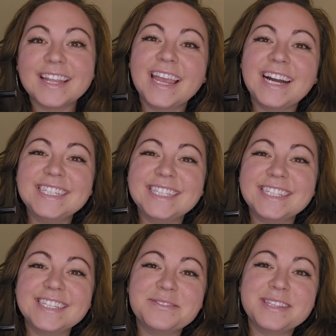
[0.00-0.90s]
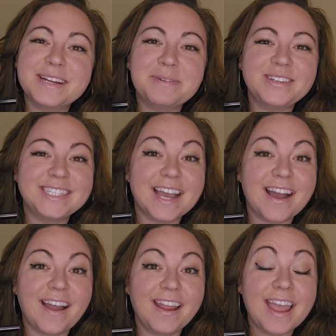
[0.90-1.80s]
Hey guys, it's Alyssa with
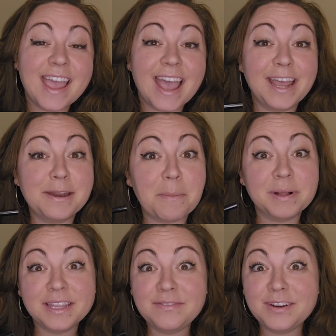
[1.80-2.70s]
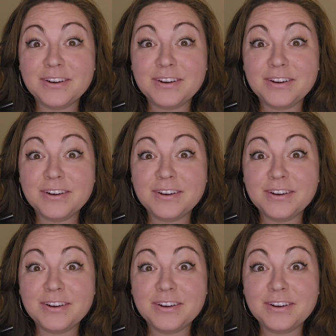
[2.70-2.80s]
WTI, and believe it or